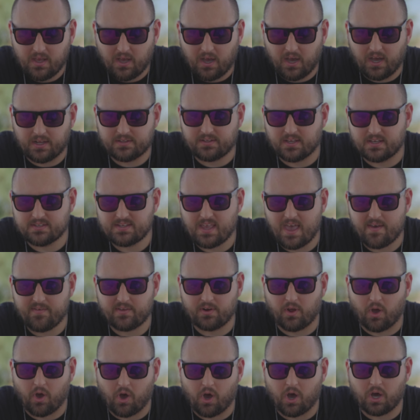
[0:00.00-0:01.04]
It does have
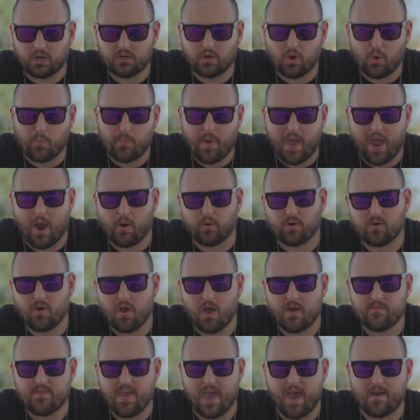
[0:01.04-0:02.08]
an auto power
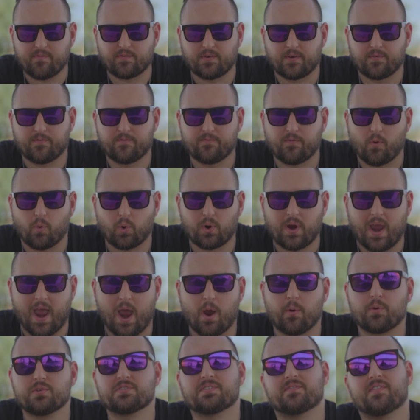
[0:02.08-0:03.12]
off after 4
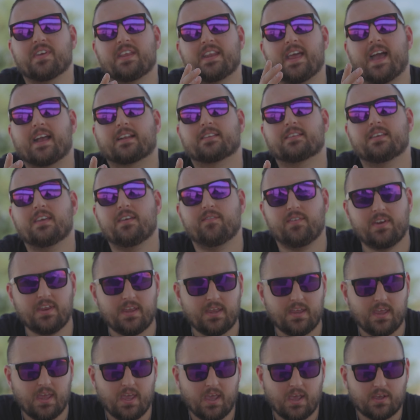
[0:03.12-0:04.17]
hours of
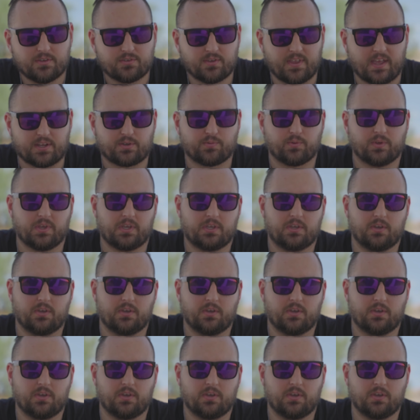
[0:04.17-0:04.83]
inactivity, so that's really